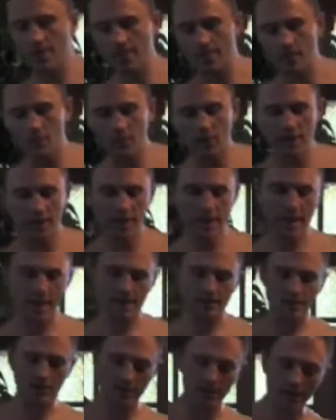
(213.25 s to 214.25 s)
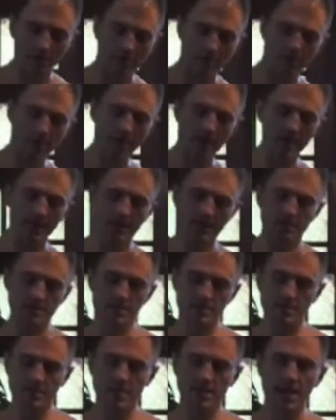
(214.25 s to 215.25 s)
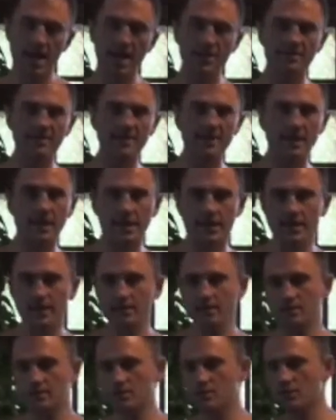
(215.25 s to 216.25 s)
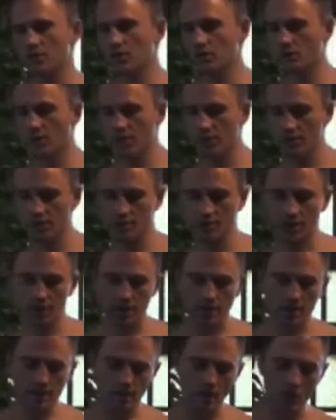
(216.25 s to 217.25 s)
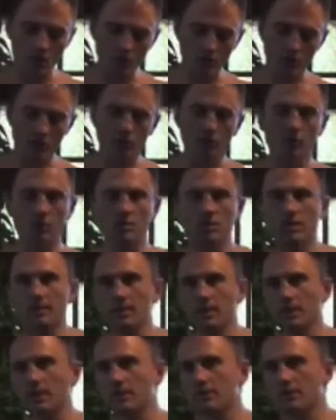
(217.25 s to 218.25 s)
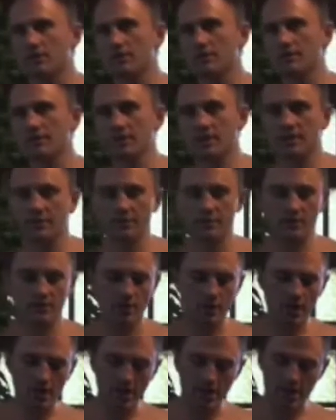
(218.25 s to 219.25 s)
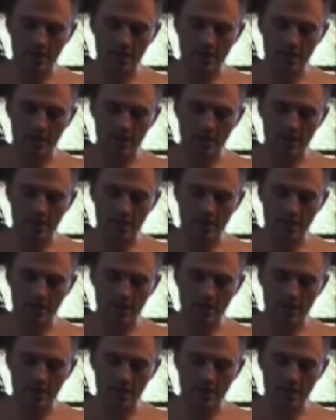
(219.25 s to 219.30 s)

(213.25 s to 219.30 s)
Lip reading: Then we can add our aromatics at the end so that we don't overcook them and kill the flavor,